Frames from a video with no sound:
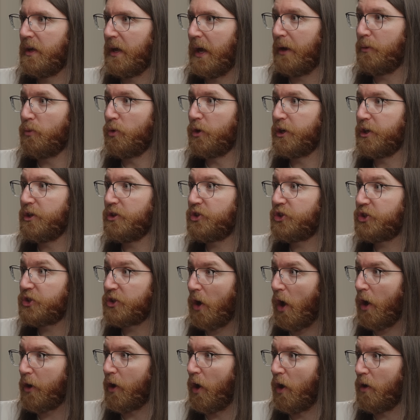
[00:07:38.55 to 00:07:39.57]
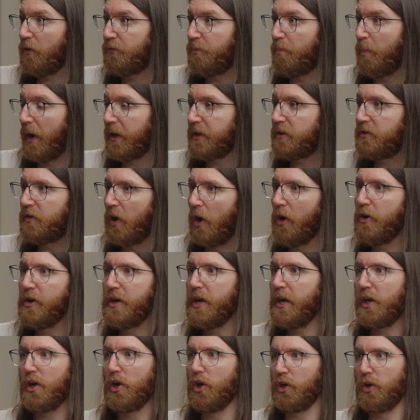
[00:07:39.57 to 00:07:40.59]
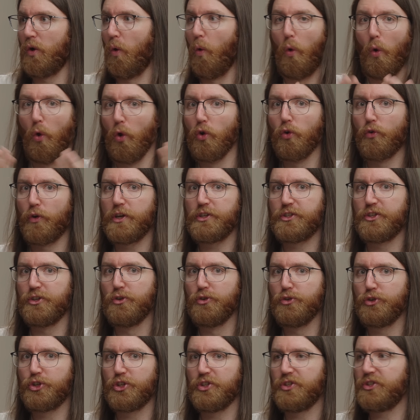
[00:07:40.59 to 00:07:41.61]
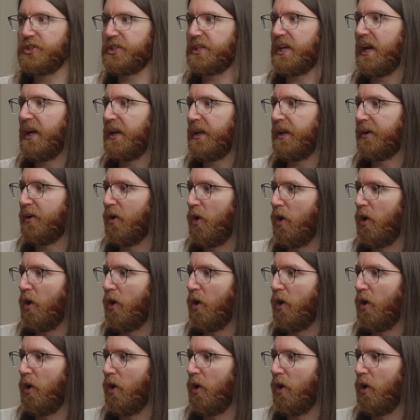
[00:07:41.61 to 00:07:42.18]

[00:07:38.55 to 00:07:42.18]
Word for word: and we're gonna start off by turning all resolution scaling